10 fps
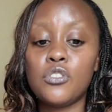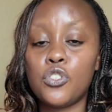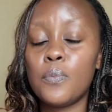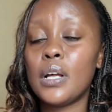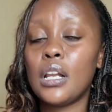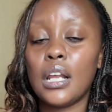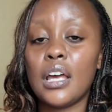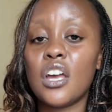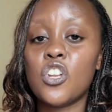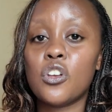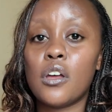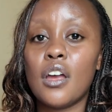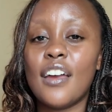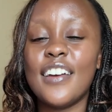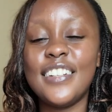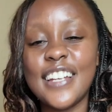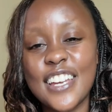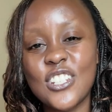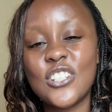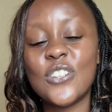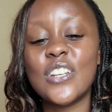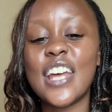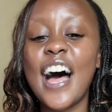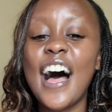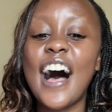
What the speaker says: Jubilee issued